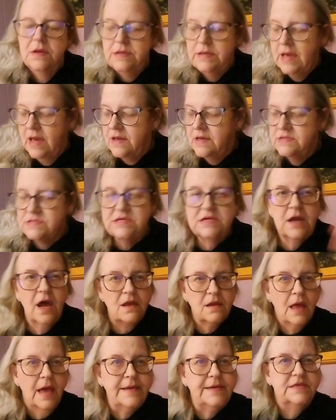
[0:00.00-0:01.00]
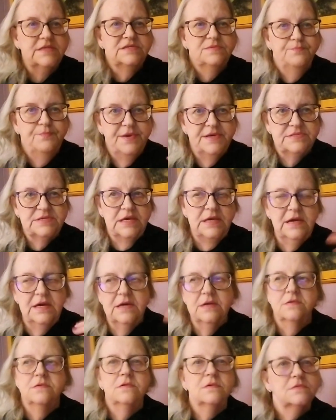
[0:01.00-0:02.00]
yeah, it's not like it's busy
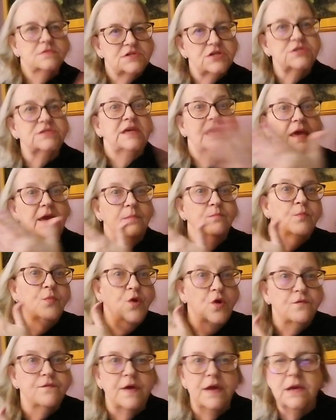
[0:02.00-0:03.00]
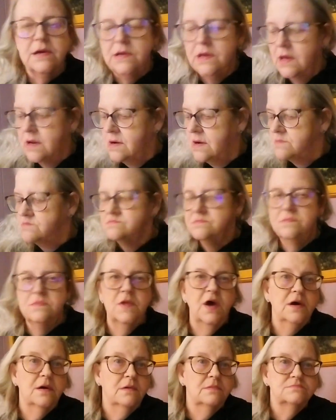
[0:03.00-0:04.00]
and just keep moving, you know.
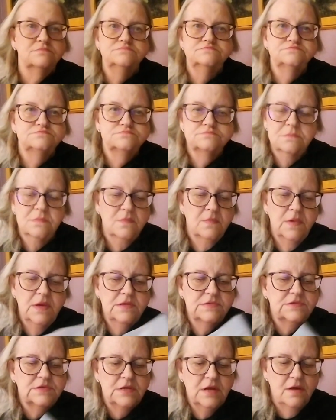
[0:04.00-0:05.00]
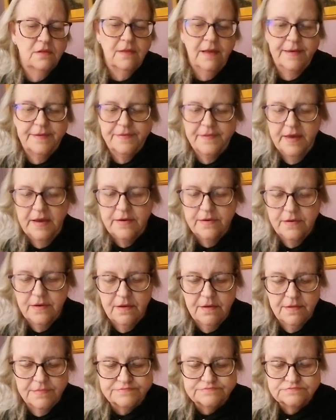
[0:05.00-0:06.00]
No, it's not like that at
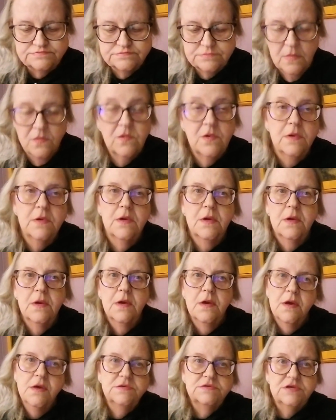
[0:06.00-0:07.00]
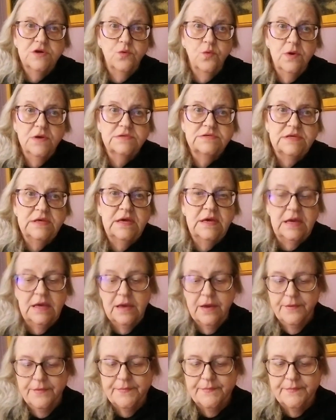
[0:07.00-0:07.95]
all. So we'll see.